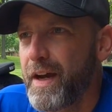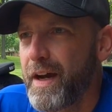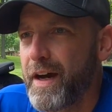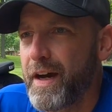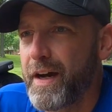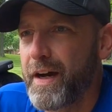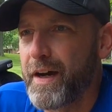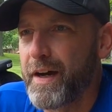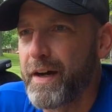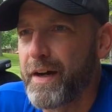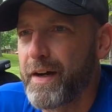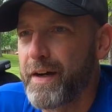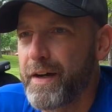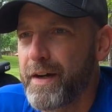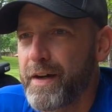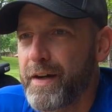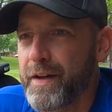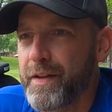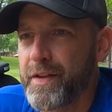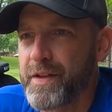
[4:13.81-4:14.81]

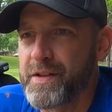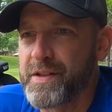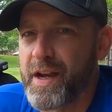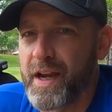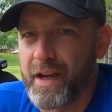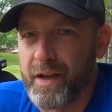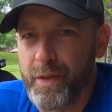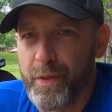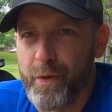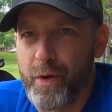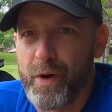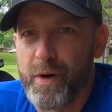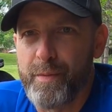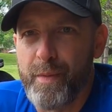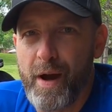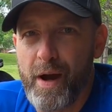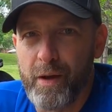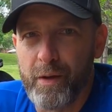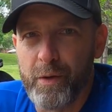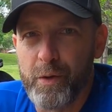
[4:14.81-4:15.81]
The second
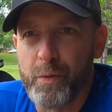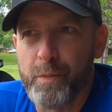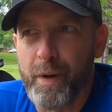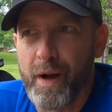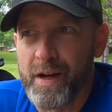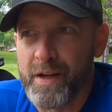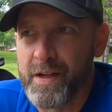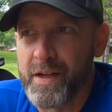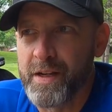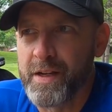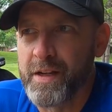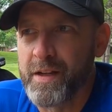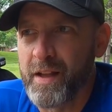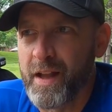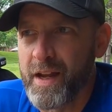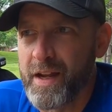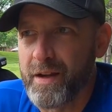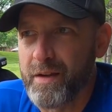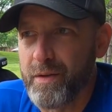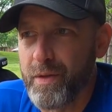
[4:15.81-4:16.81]
30-mile loop I did in
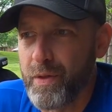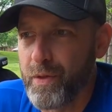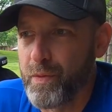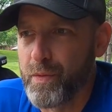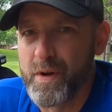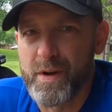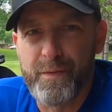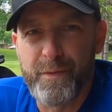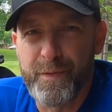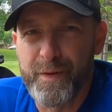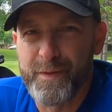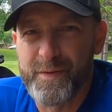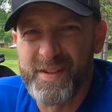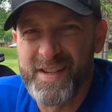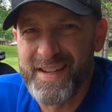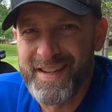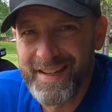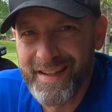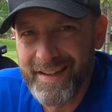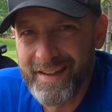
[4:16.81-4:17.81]
like
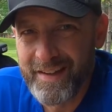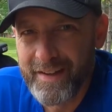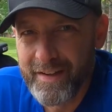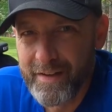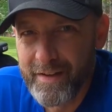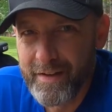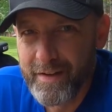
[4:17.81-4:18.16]
3:15.